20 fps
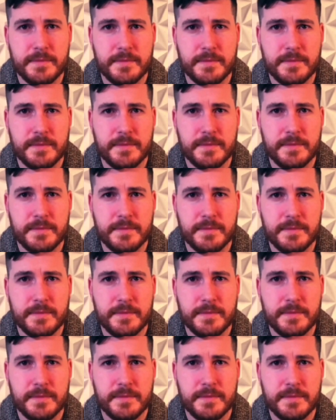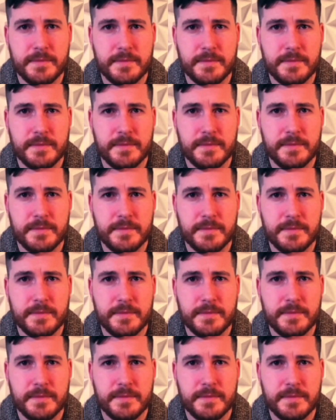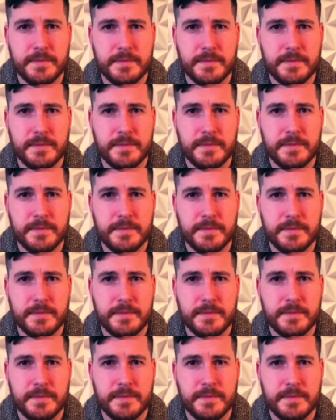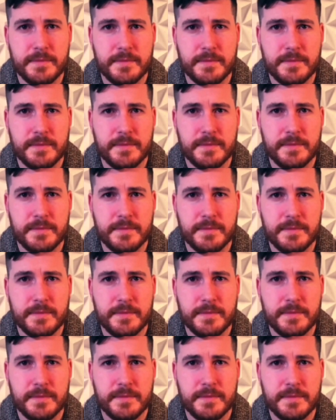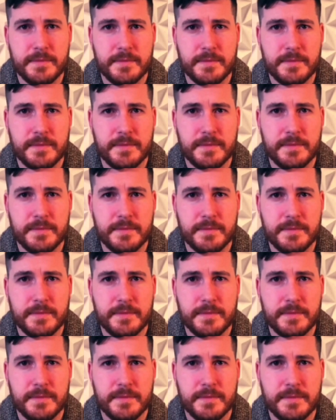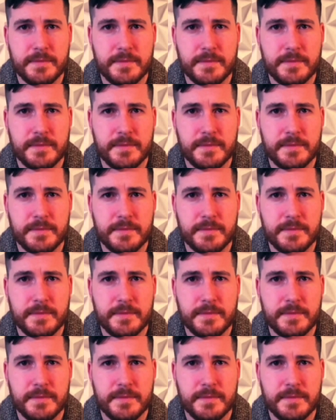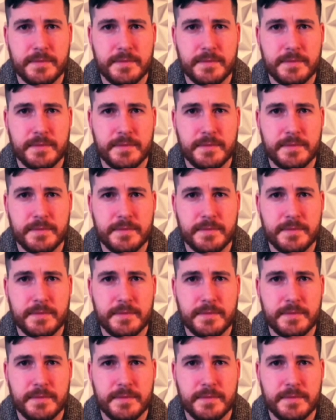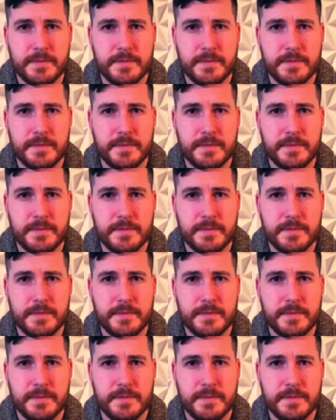This is a still picture; no speech is visible.